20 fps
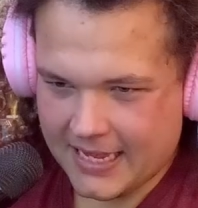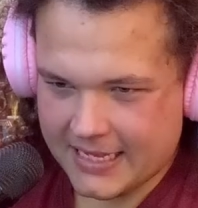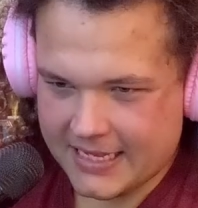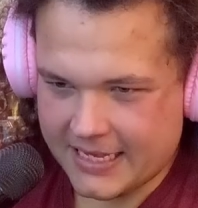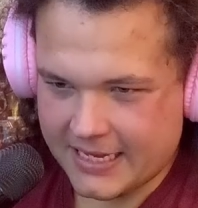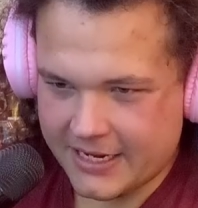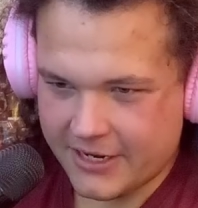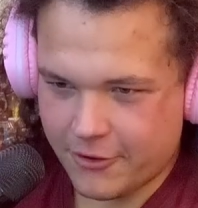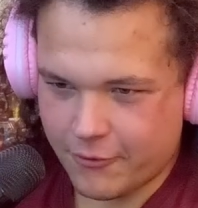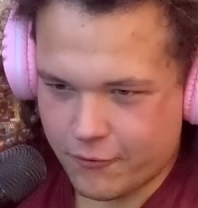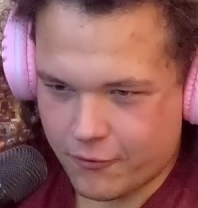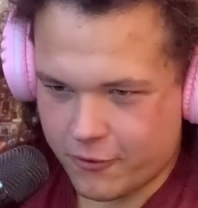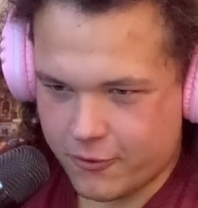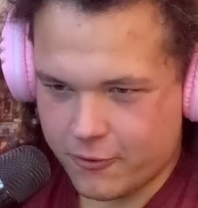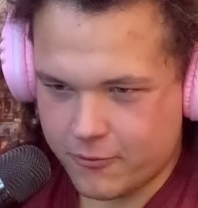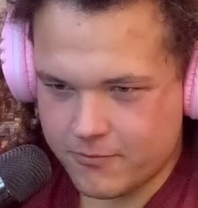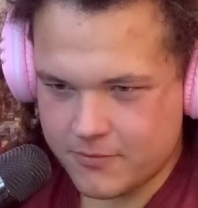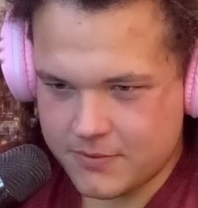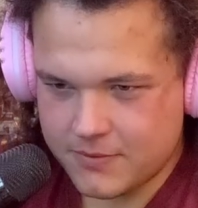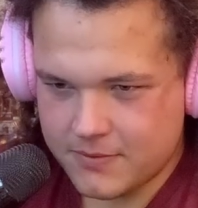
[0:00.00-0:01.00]
Getting a
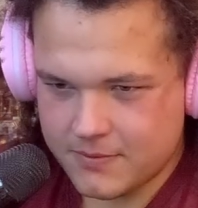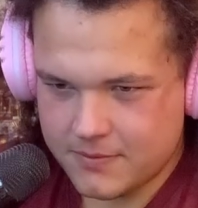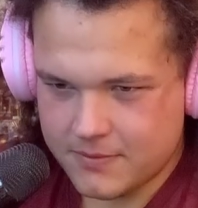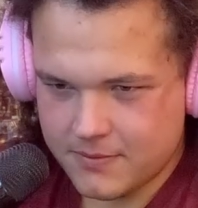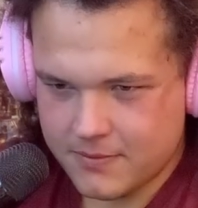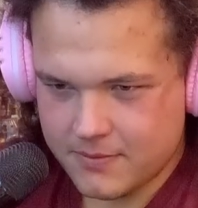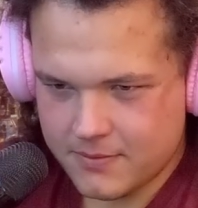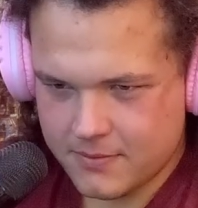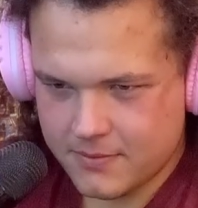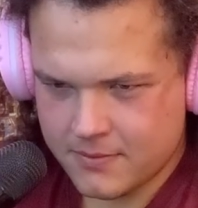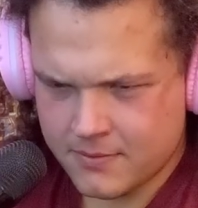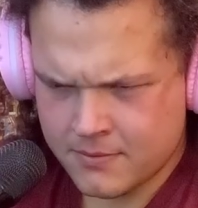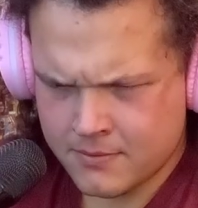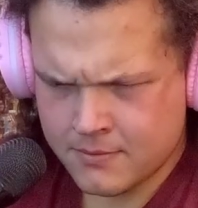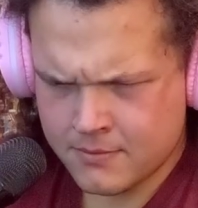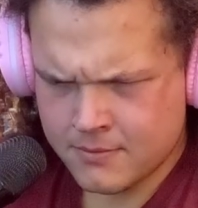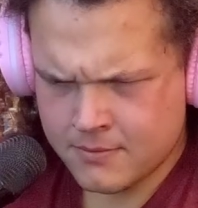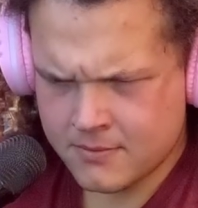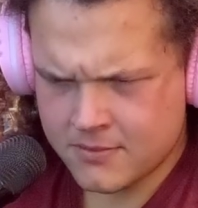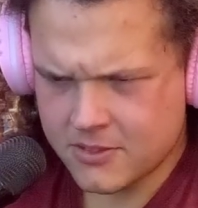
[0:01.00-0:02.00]
room
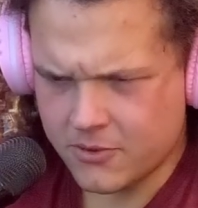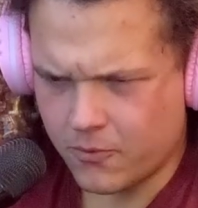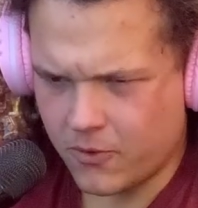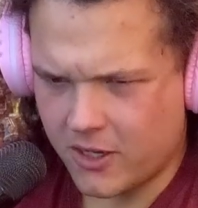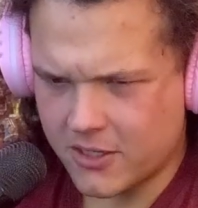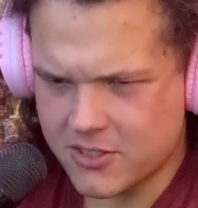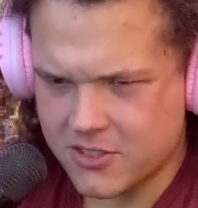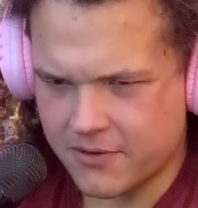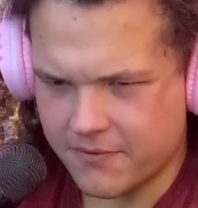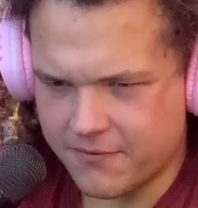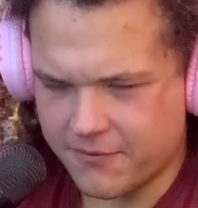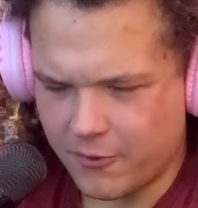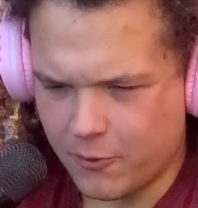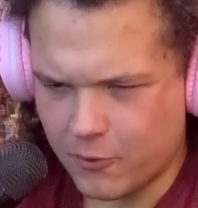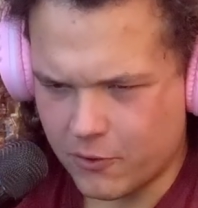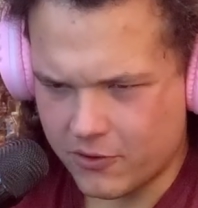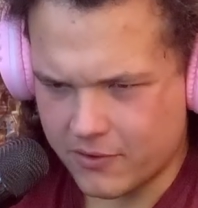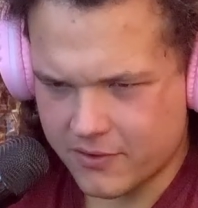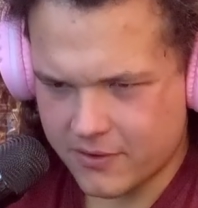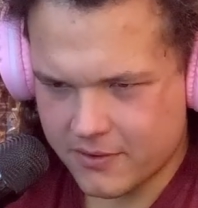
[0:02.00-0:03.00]
to watch the
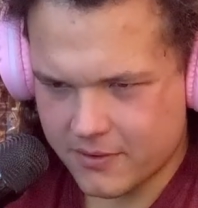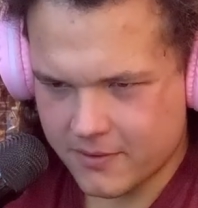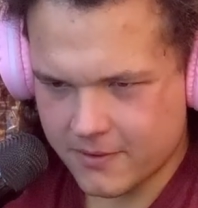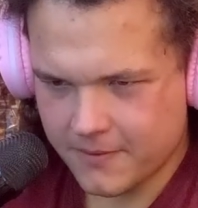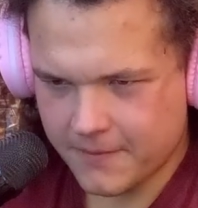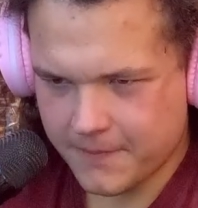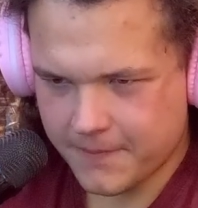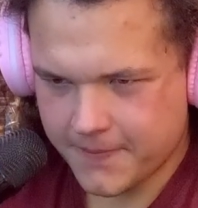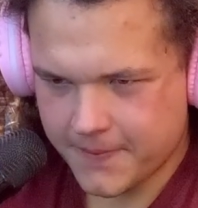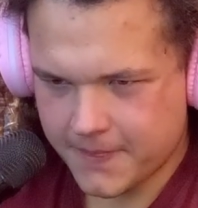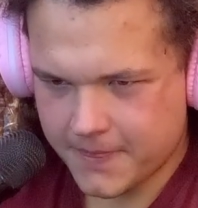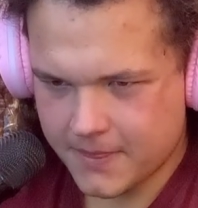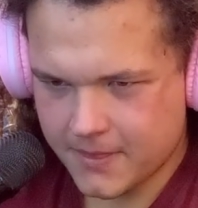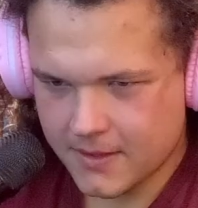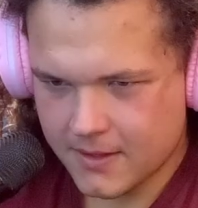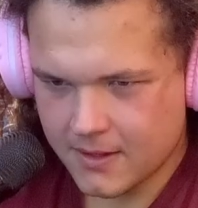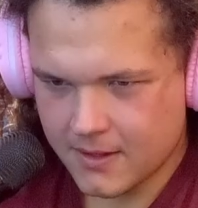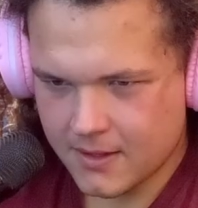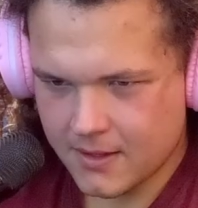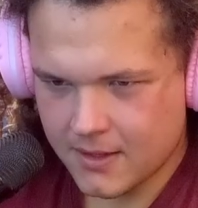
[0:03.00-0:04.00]
4th.
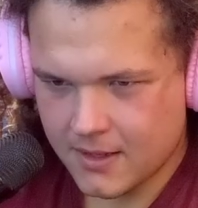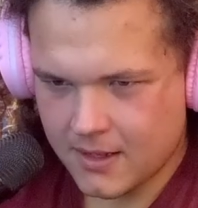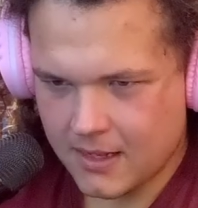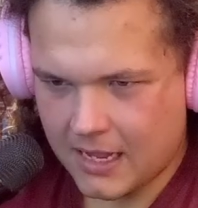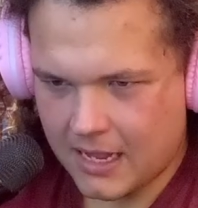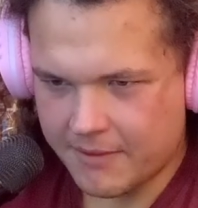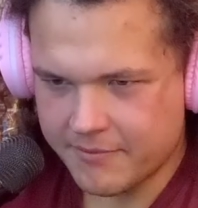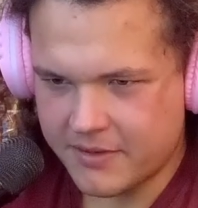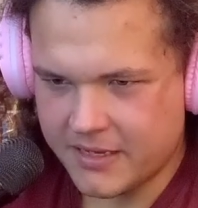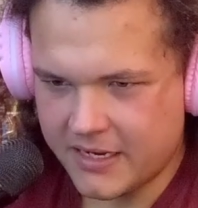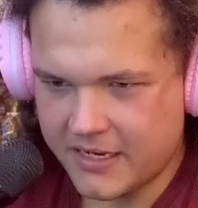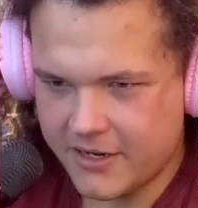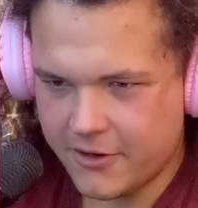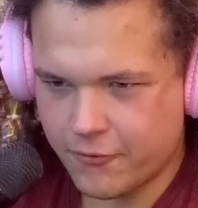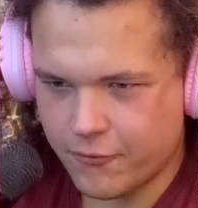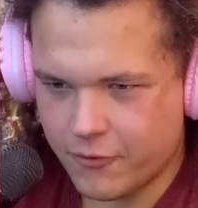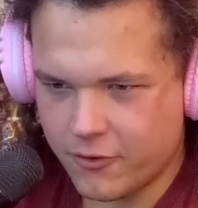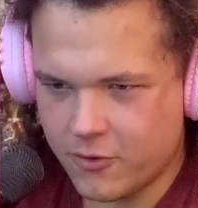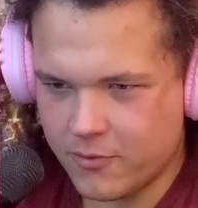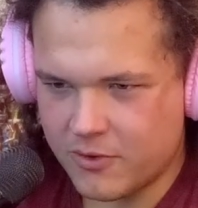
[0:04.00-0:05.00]
I'm getting a
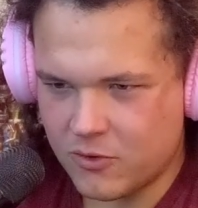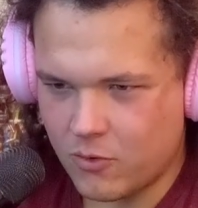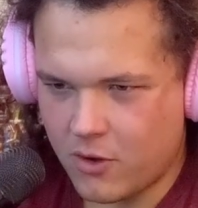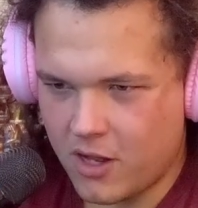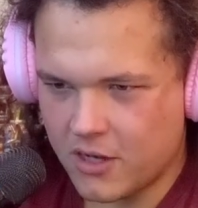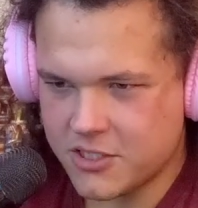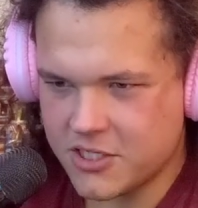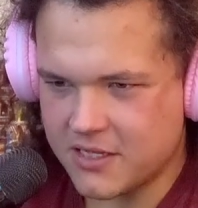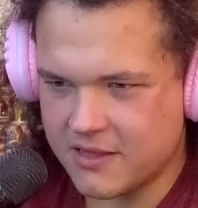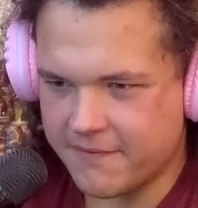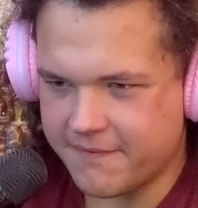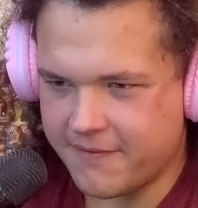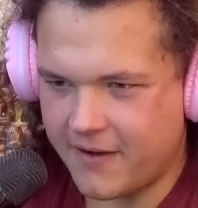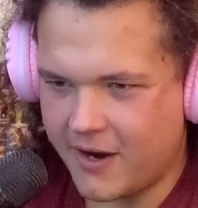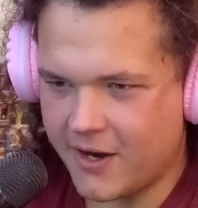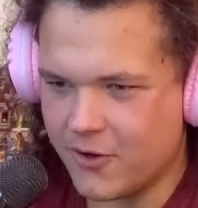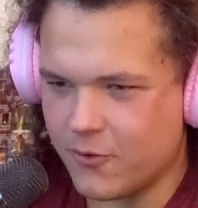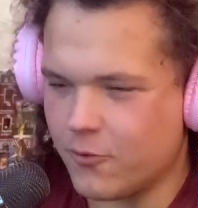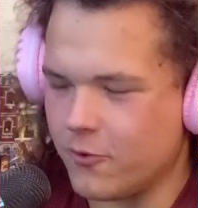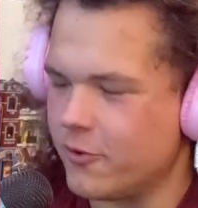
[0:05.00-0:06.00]
room and watching the
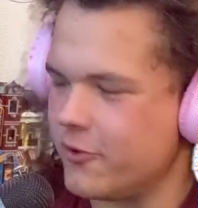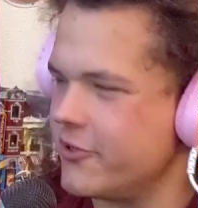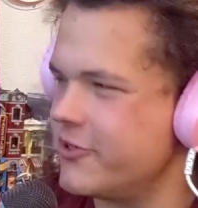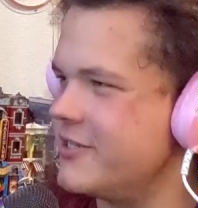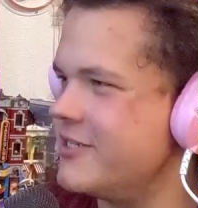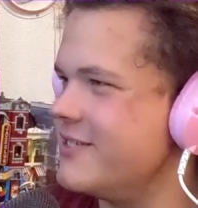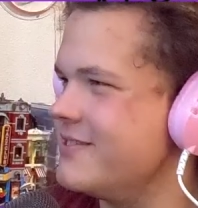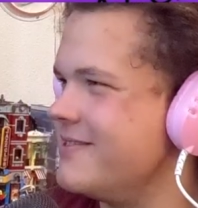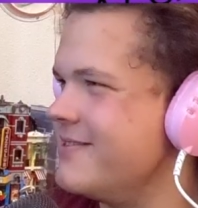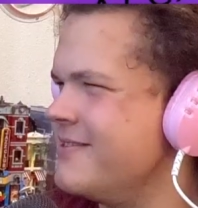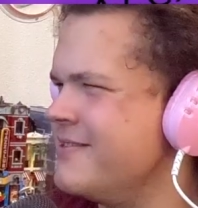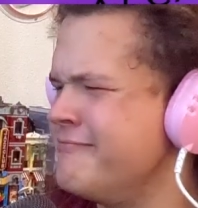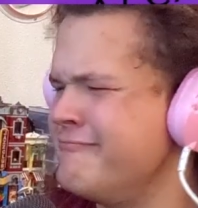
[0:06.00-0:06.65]
fireworks.